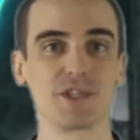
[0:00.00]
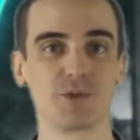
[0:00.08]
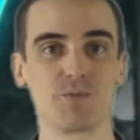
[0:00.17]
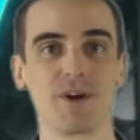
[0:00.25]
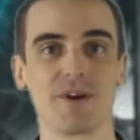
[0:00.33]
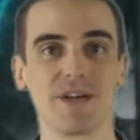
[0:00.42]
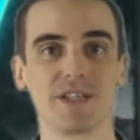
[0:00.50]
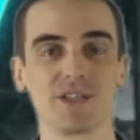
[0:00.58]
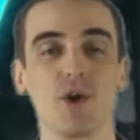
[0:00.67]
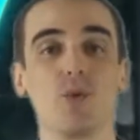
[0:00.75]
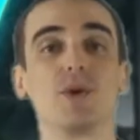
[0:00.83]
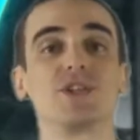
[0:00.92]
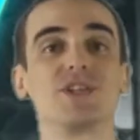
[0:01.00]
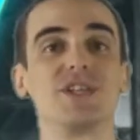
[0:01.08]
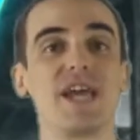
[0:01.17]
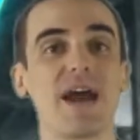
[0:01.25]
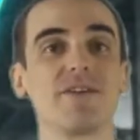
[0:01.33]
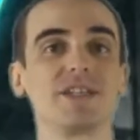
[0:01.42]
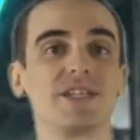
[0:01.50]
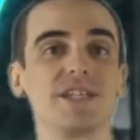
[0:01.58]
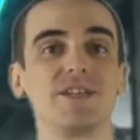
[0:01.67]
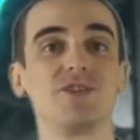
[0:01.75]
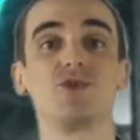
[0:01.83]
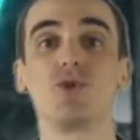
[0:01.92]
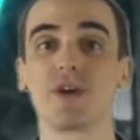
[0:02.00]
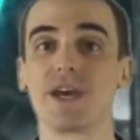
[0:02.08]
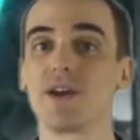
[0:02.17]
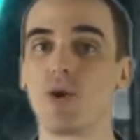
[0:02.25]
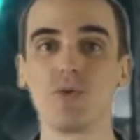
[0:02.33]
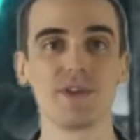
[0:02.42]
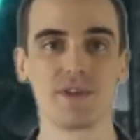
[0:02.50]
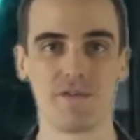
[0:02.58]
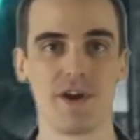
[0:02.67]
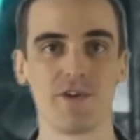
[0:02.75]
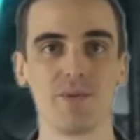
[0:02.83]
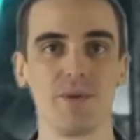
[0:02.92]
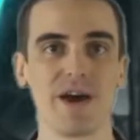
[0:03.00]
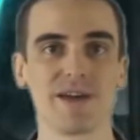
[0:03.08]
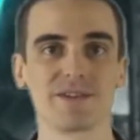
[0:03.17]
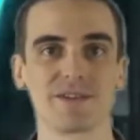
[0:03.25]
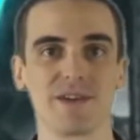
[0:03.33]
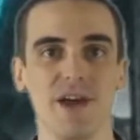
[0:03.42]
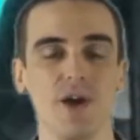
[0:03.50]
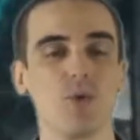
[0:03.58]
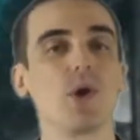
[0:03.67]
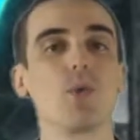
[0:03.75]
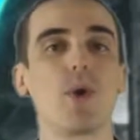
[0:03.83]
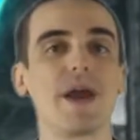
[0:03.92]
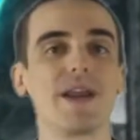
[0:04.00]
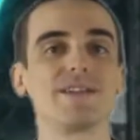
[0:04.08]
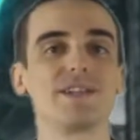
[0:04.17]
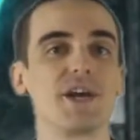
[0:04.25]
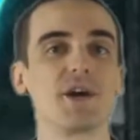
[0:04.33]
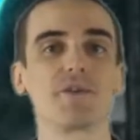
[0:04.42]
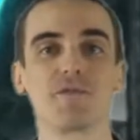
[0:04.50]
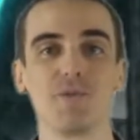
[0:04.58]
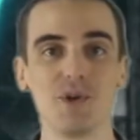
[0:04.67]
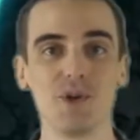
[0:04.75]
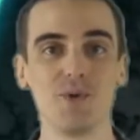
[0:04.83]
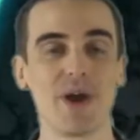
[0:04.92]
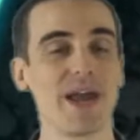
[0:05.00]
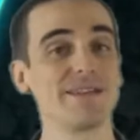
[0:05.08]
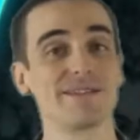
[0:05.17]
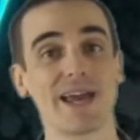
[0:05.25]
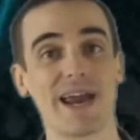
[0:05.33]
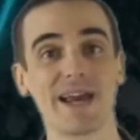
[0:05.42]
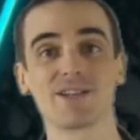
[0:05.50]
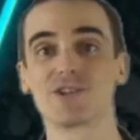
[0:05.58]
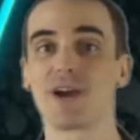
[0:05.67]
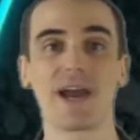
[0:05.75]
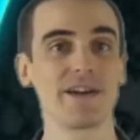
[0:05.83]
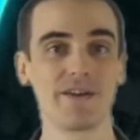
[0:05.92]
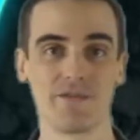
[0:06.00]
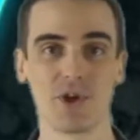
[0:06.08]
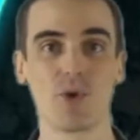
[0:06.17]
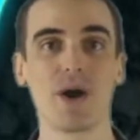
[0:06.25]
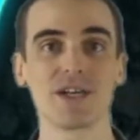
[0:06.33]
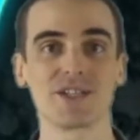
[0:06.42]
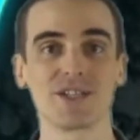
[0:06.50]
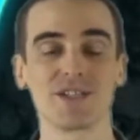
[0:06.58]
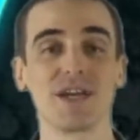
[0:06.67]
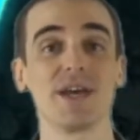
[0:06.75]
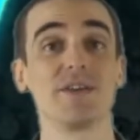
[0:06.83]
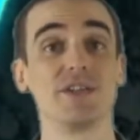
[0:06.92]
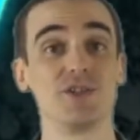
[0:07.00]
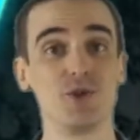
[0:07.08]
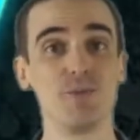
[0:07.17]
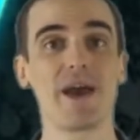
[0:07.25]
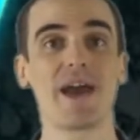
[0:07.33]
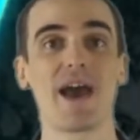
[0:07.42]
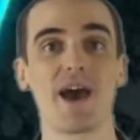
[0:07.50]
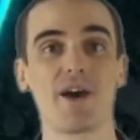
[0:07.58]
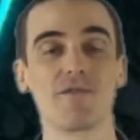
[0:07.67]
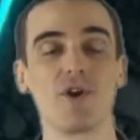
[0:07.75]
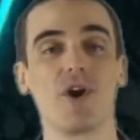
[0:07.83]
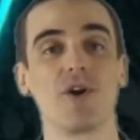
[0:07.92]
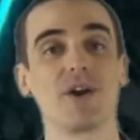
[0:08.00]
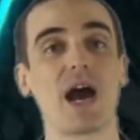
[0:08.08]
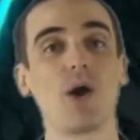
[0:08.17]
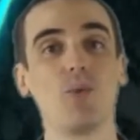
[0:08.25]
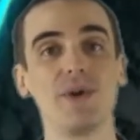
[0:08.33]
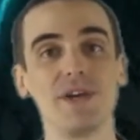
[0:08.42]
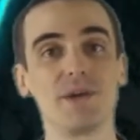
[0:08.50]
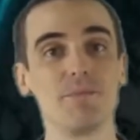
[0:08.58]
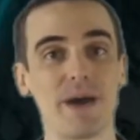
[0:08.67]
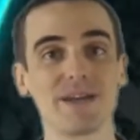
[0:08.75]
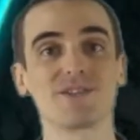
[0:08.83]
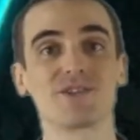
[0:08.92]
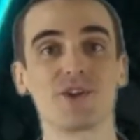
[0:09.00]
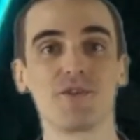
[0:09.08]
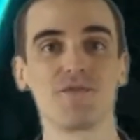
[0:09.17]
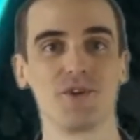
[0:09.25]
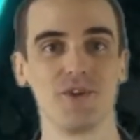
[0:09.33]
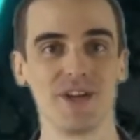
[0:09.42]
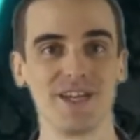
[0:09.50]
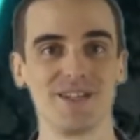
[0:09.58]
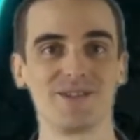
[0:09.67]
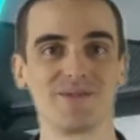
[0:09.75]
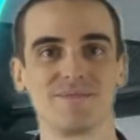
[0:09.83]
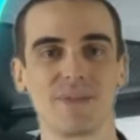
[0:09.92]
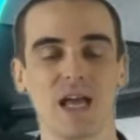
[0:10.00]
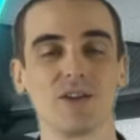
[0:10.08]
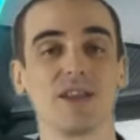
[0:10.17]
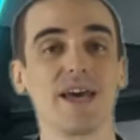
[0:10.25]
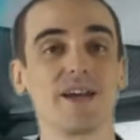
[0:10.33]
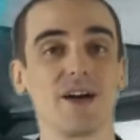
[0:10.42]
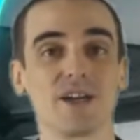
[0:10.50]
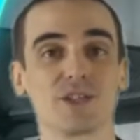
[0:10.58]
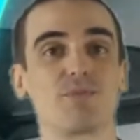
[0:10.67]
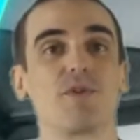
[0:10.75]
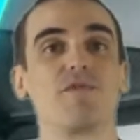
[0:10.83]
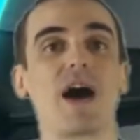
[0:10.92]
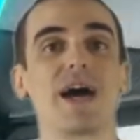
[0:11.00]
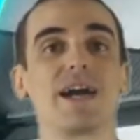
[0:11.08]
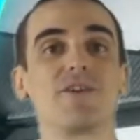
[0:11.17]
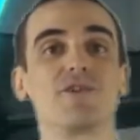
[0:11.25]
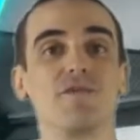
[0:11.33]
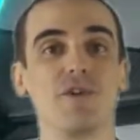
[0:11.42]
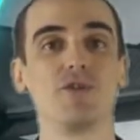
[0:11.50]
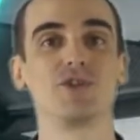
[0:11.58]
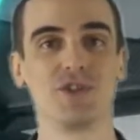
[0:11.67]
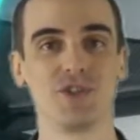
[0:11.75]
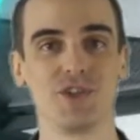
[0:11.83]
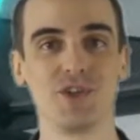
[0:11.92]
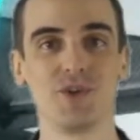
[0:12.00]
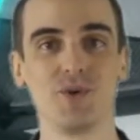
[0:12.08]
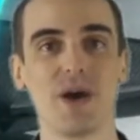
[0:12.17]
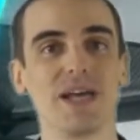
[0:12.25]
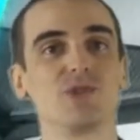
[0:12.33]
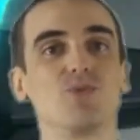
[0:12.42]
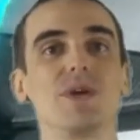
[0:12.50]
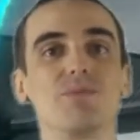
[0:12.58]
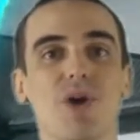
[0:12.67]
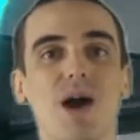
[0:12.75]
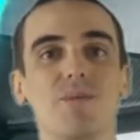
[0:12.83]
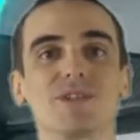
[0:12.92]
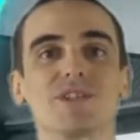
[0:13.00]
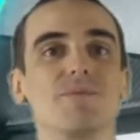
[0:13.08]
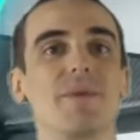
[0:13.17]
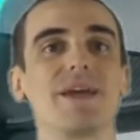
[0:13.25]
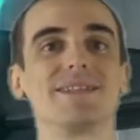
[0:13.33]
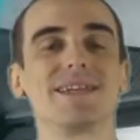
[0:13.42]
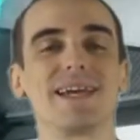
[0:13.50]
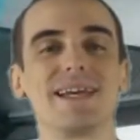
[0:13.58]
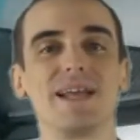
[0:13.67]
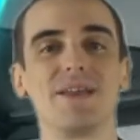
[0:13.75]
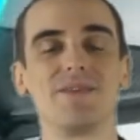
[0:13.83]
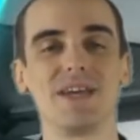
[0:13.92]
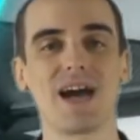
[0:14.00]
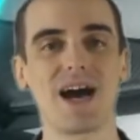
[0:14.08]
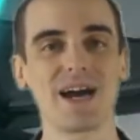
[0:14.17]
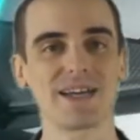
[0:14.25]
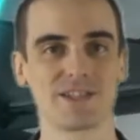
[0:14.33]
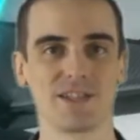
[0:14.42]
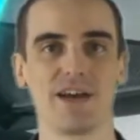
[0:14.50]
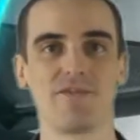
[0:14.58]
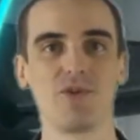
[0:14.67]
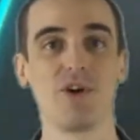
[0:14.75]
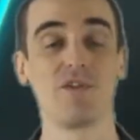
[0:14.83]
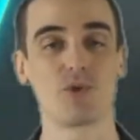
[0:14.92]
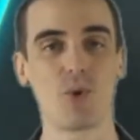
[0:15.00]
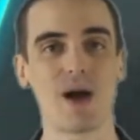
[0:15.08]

Evelyn shows up and the gang have a family reunion. Evelyn slips a couple of joy pills to her wife while urging Simon to message Jade. Back at the restaurant, Bert breaks the truth to the girls, pointing out that he's a clone and